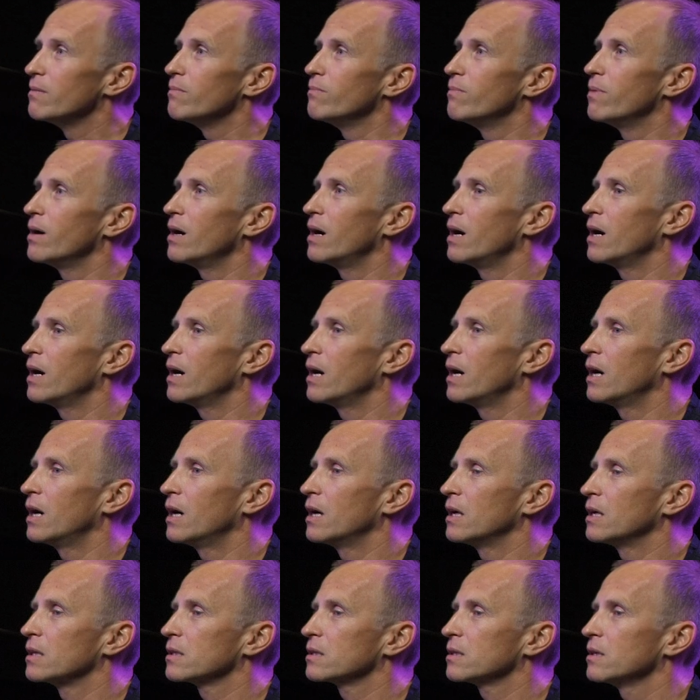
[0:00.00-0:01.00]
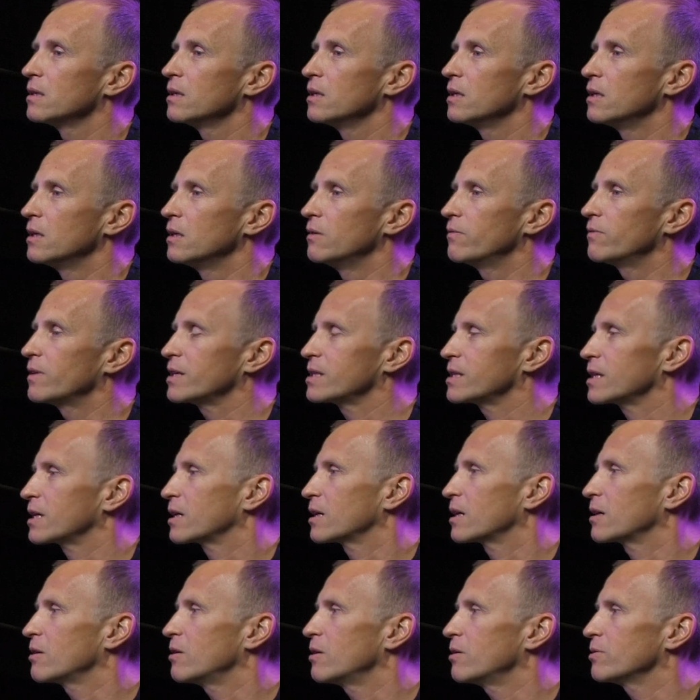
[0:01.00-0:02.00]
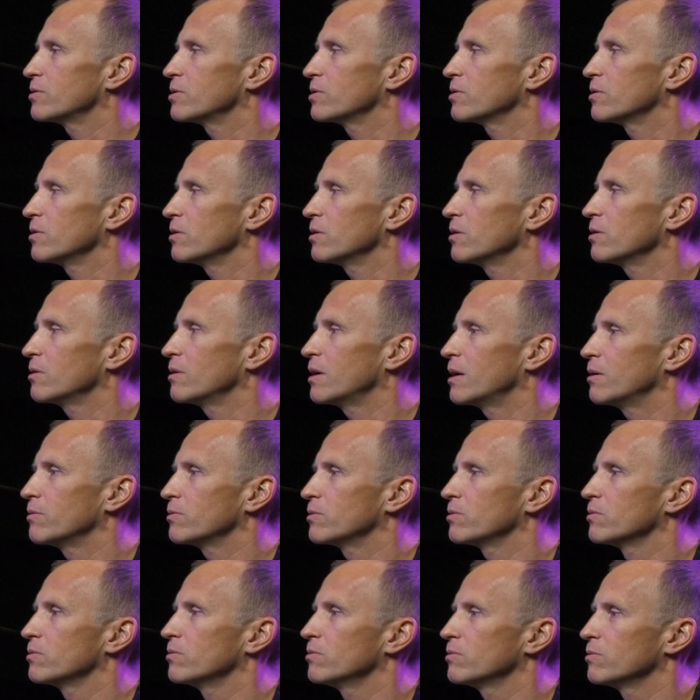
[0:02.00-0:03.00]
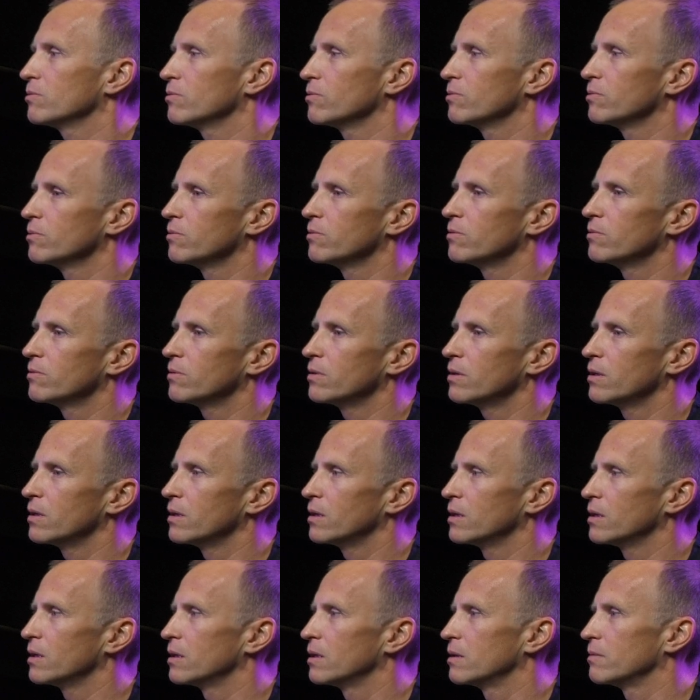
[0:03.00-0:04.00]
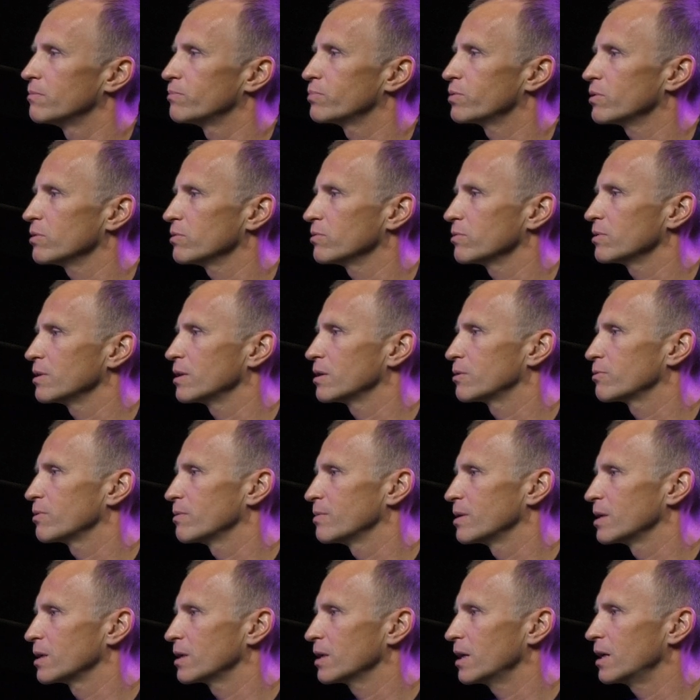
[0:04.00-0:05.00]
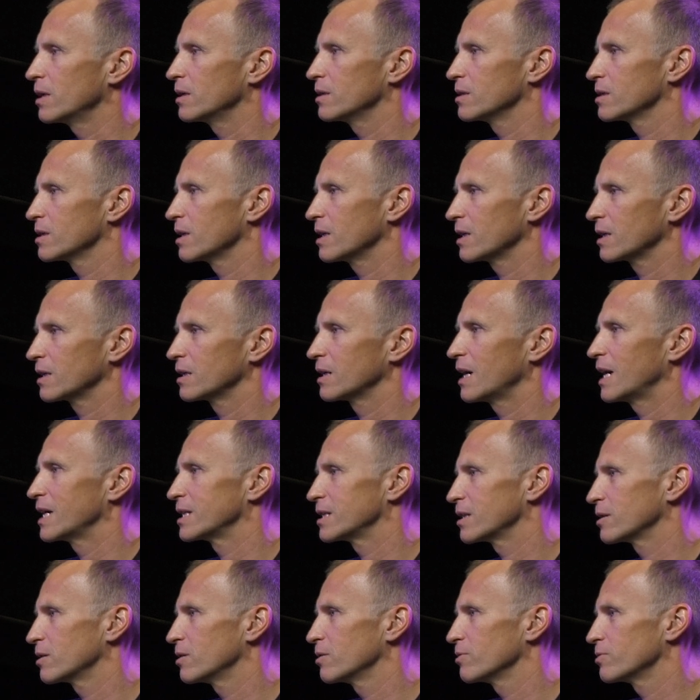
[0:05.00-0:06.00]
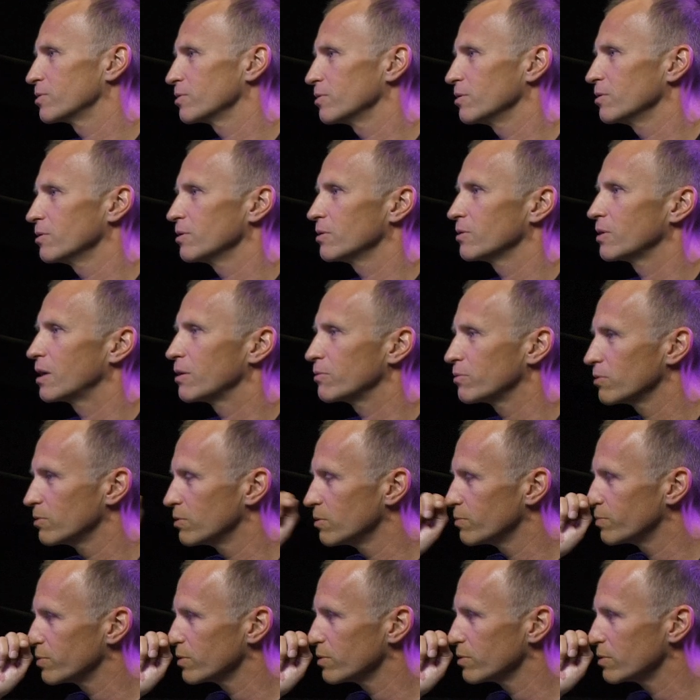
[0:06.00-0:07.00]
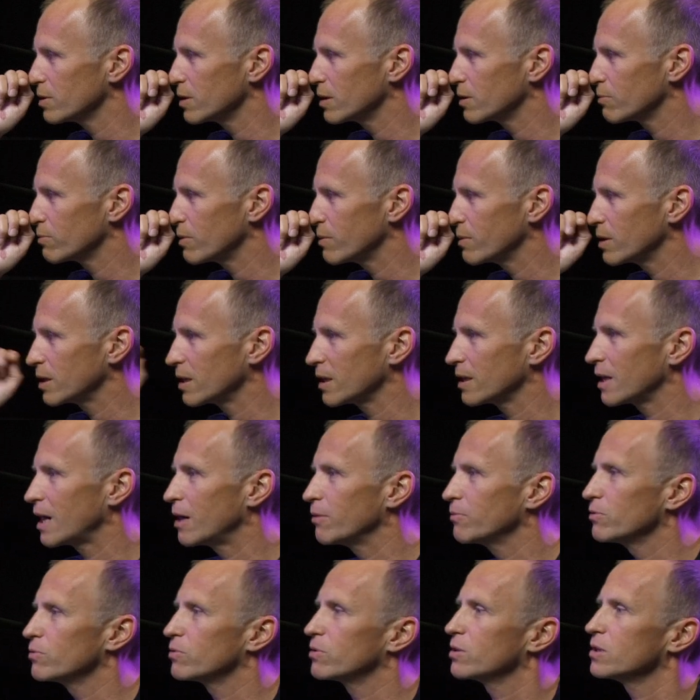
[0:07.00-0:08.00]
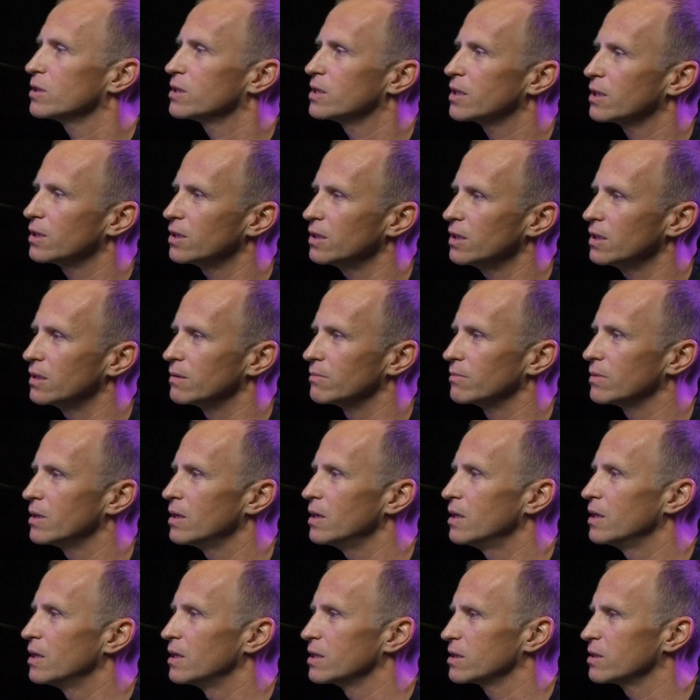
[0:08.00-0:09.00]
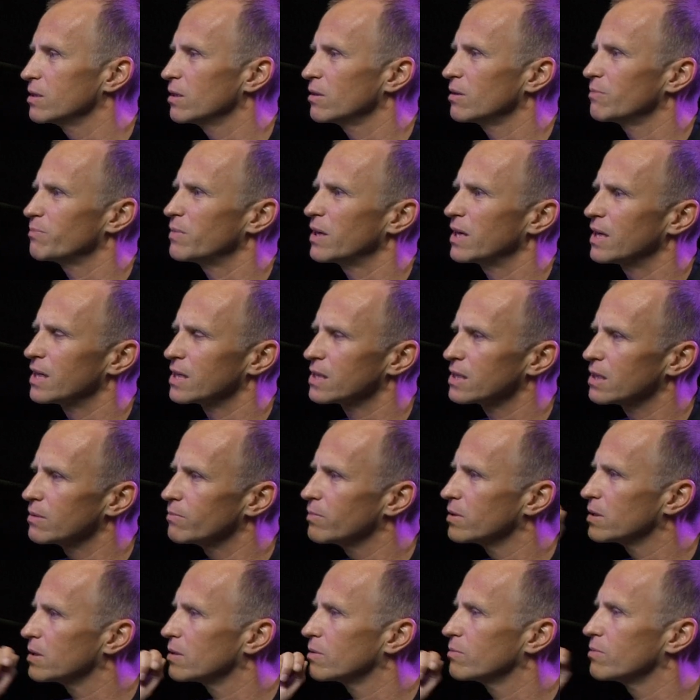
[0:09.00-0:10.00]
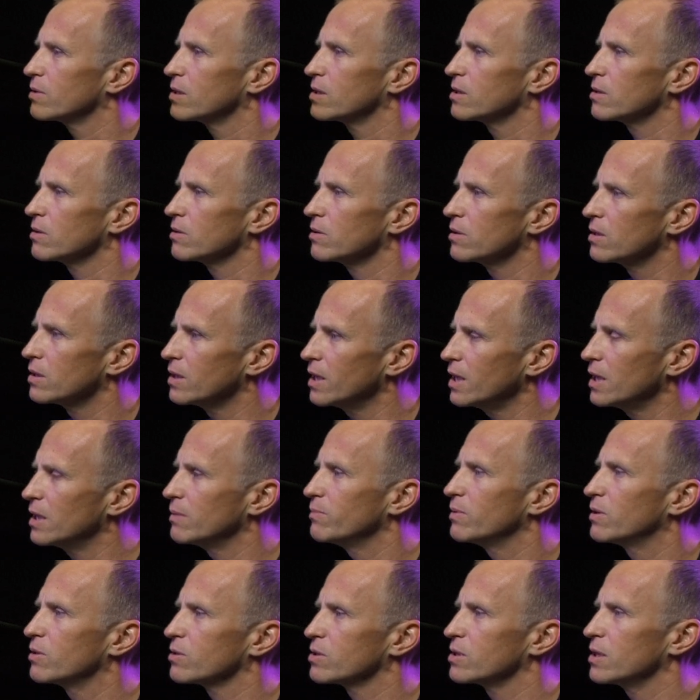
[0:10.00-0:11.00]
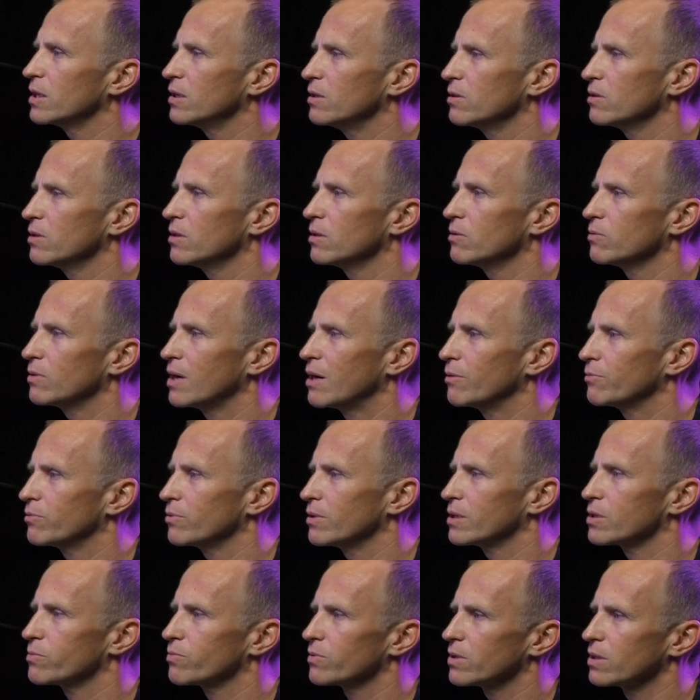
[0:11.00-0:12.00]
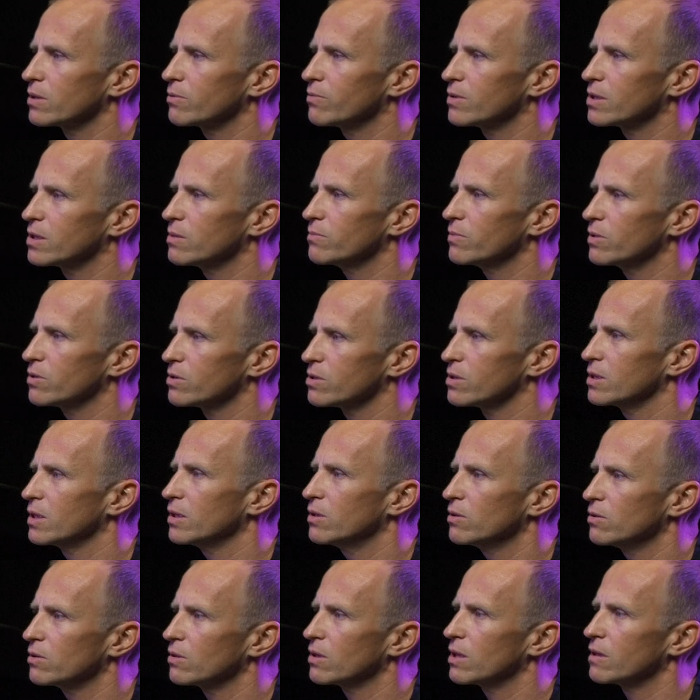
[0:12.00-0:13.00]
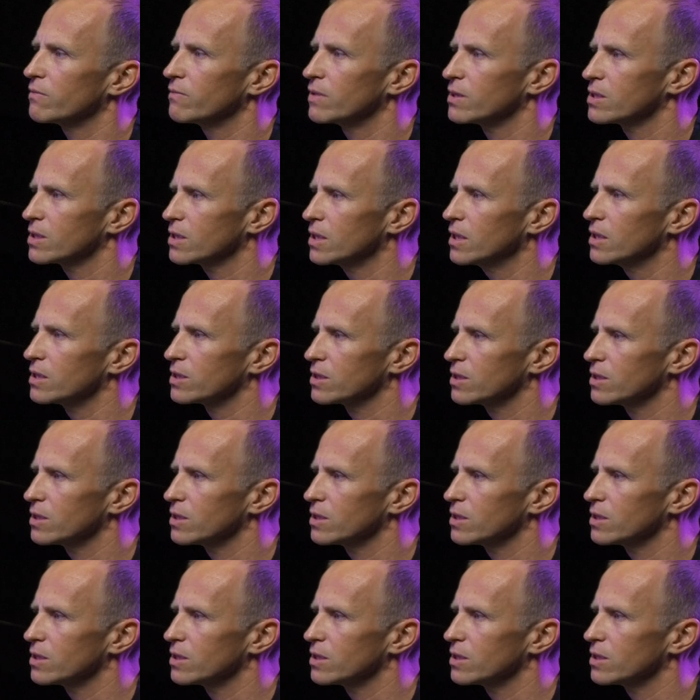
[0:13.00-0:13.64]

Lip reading: But if as a coach you don't know how to do product incrementality, like an agile coach, you don't know how to do product incrementality, how do you teach the team? It's not by asking better question on the daily, because they don't know how to answer the question, because they don't have the skills.